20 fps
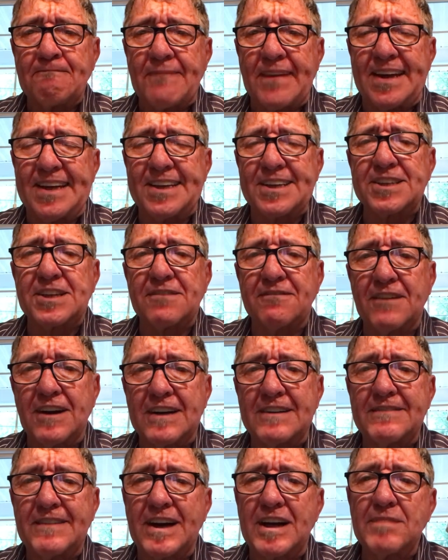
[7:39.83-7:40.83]
It is a
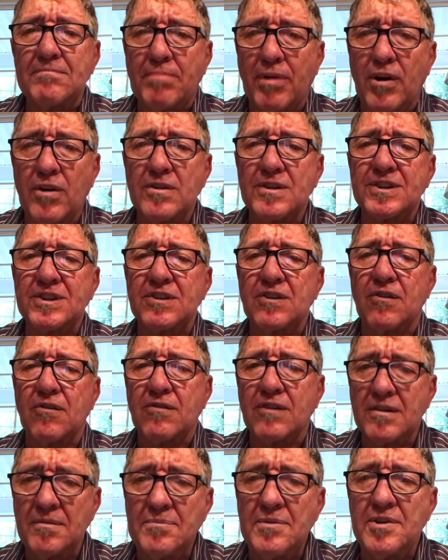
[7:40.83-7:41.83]
very, very personal
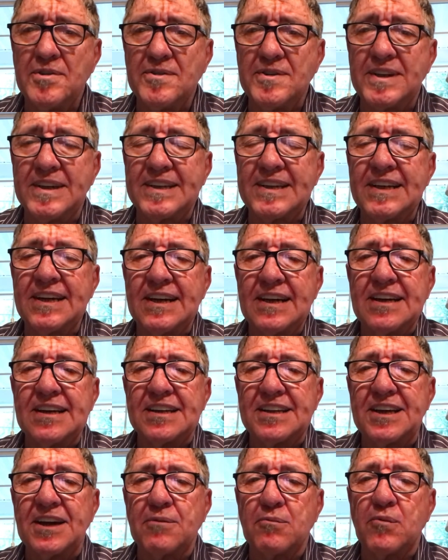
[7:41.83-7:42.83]
communion
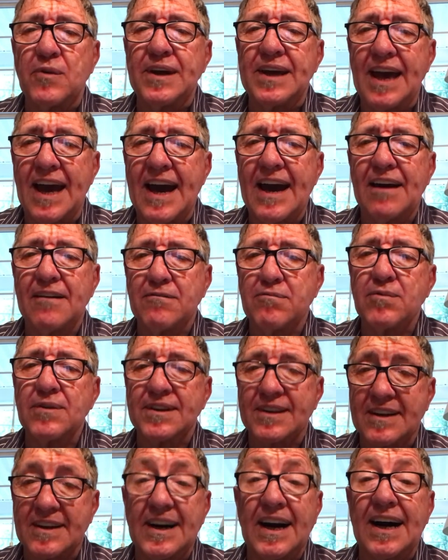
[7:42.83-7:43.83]
that we have
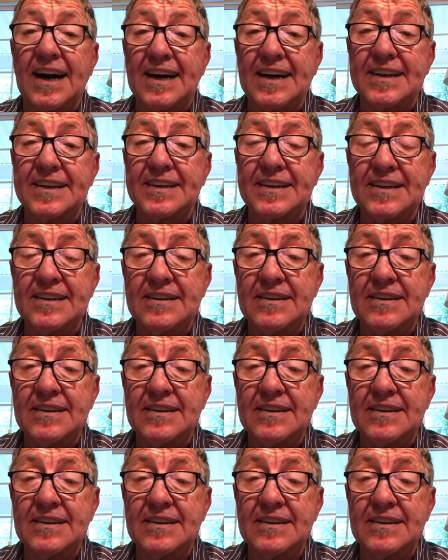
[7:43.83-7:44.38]
with God.